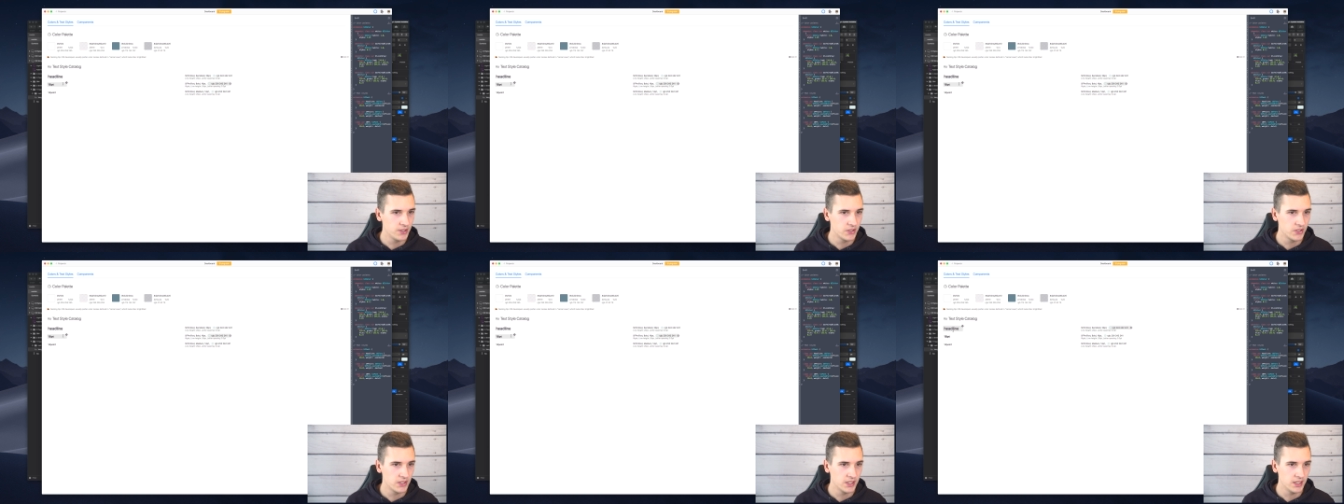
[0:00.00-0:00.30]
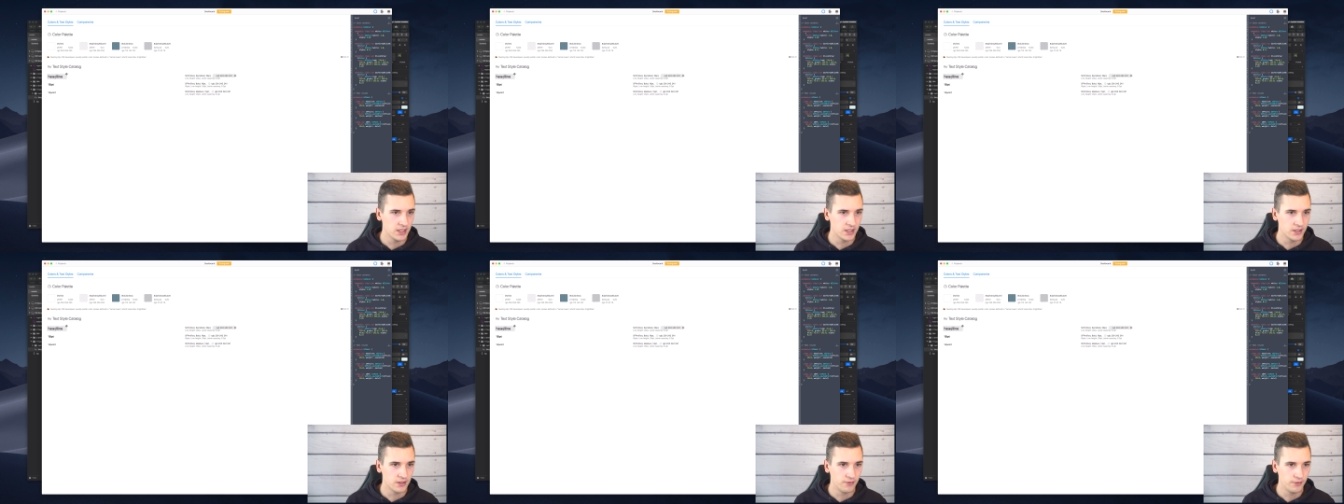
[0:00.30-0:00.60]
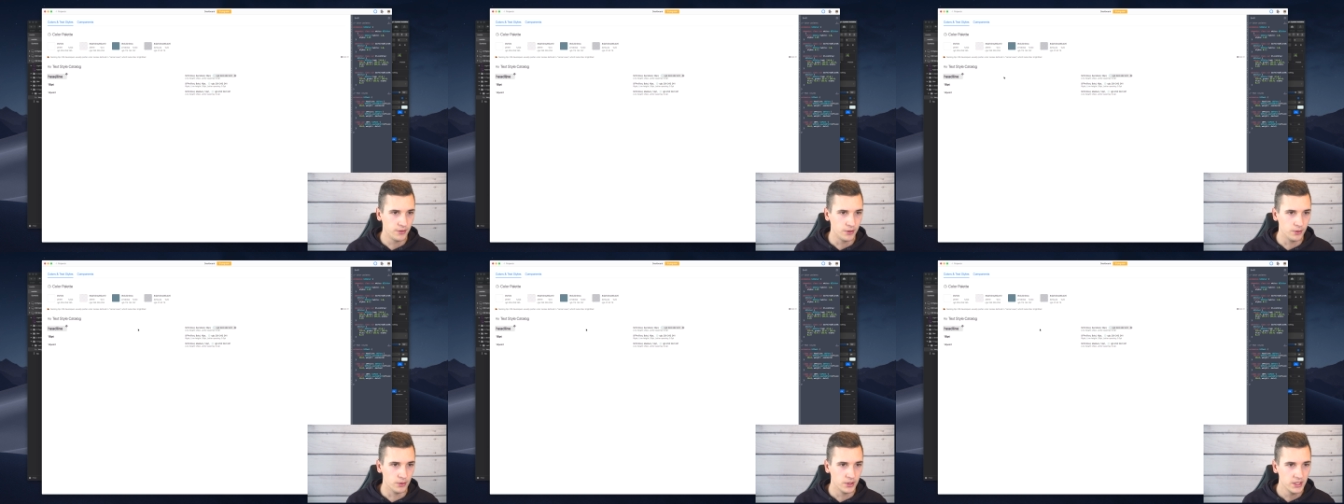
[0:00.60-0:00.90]
we see a
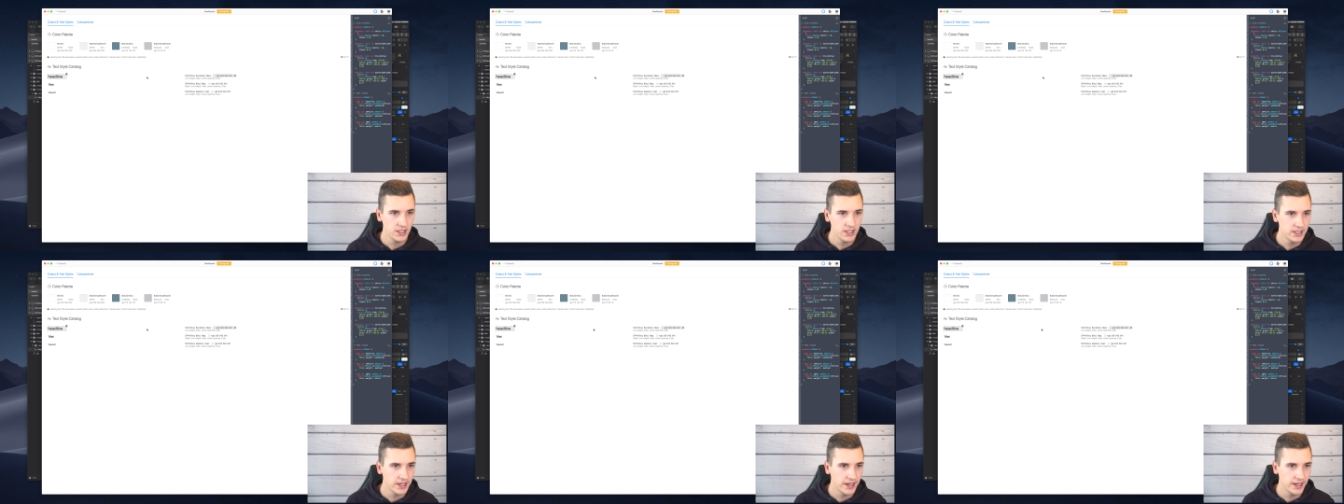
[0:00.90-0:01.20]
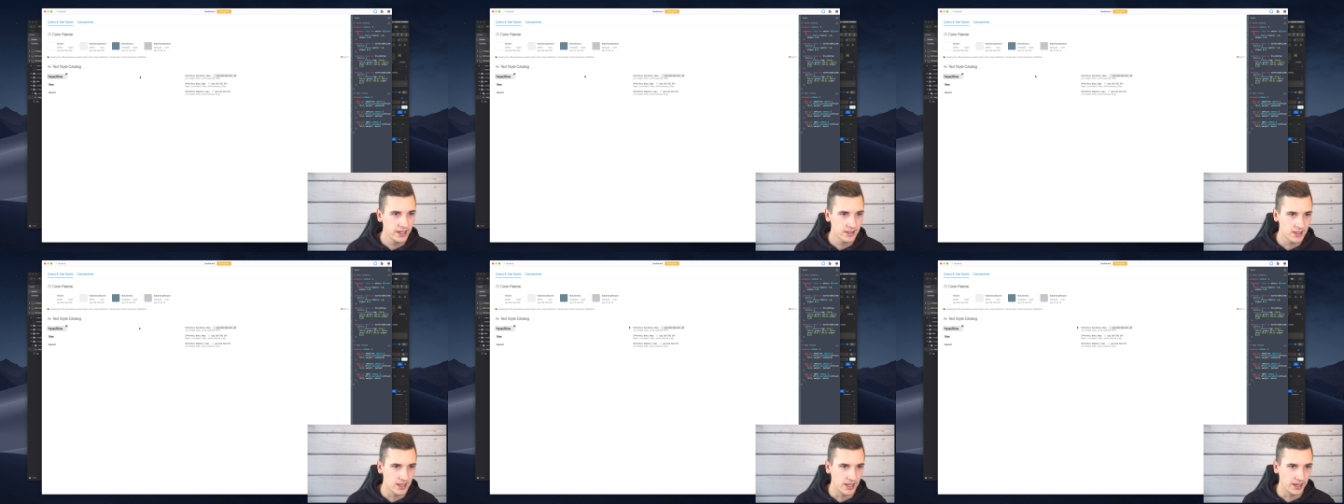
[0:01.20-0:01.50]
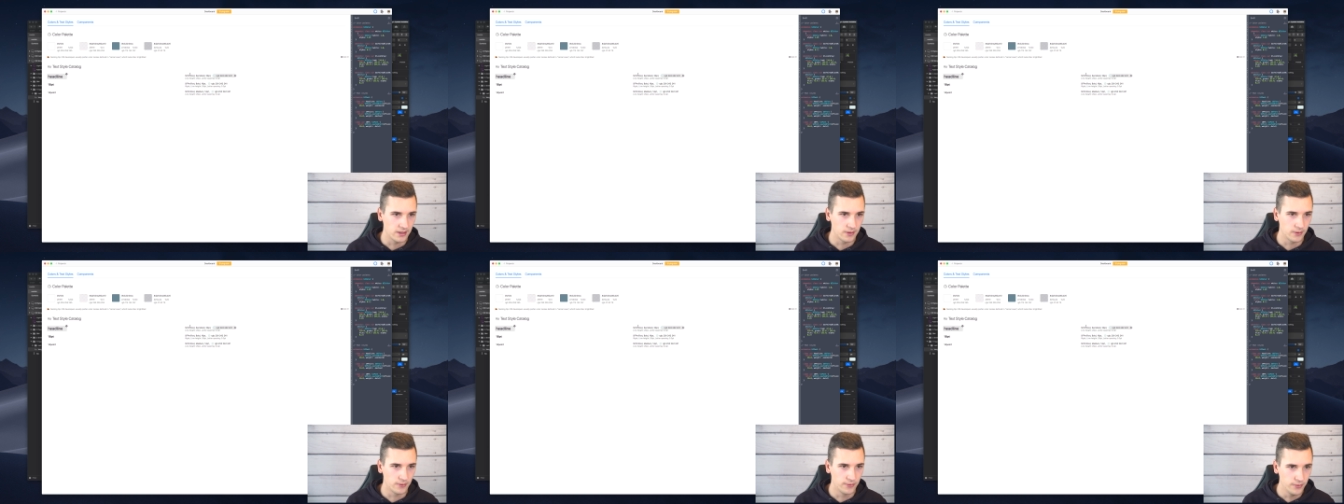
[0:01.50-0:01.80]
few details
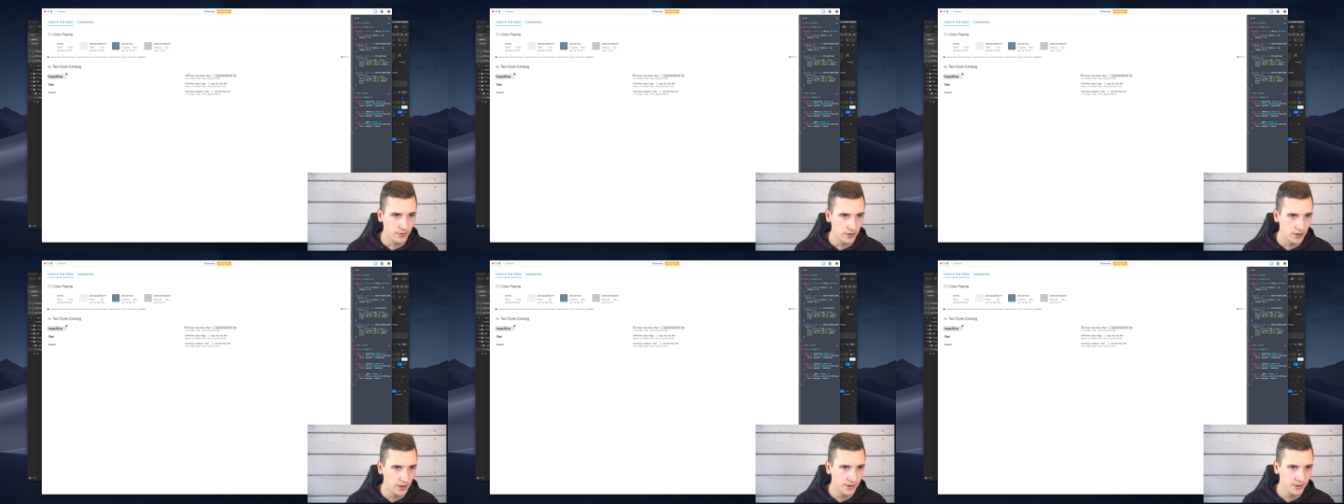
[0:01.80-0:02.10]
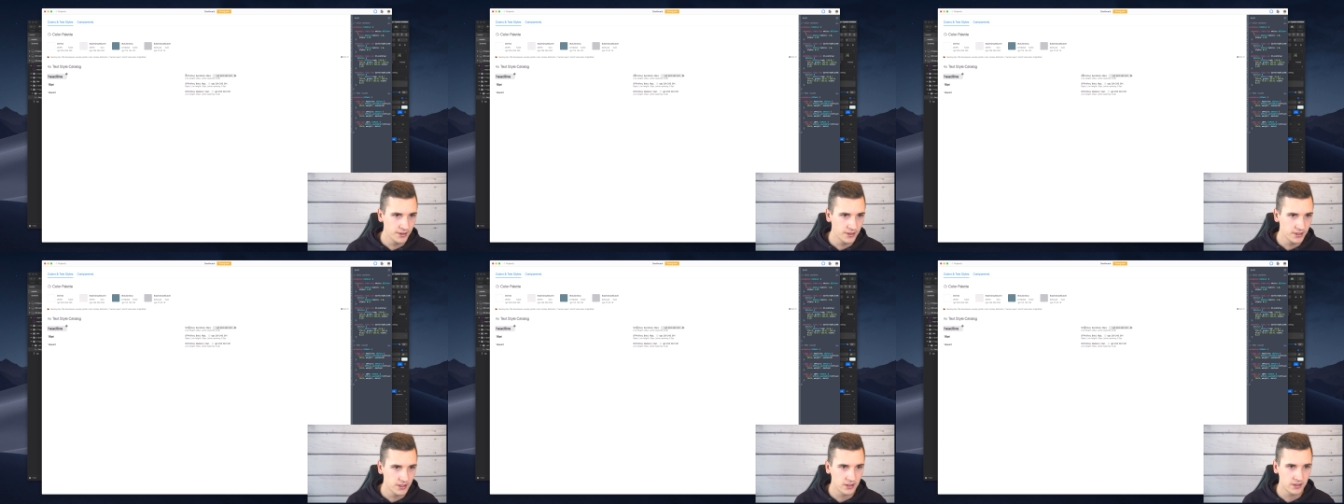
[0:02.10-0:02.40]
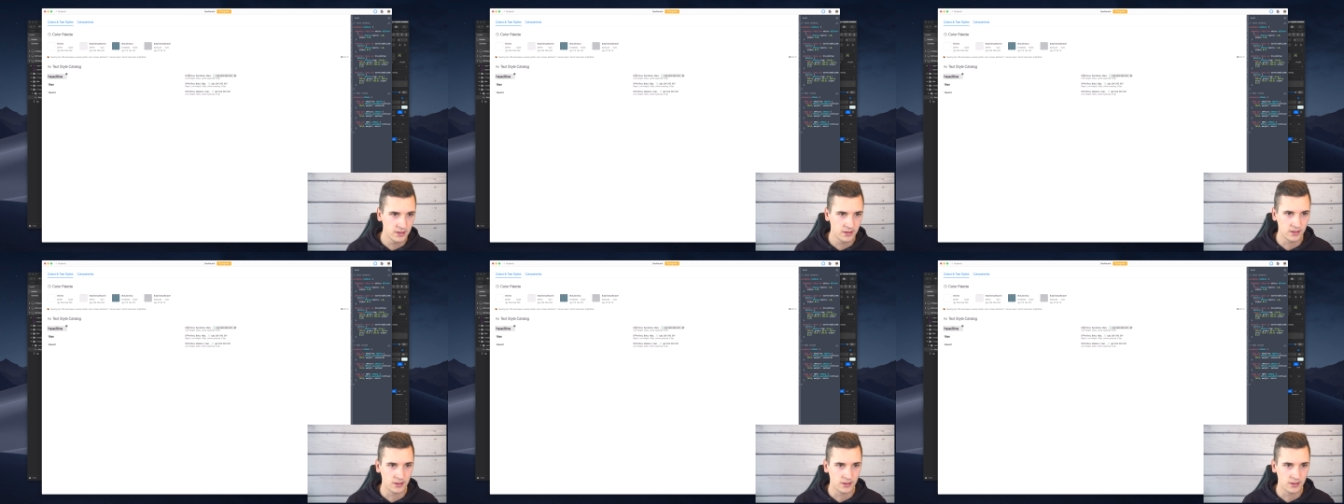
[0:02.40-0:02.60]
like the font,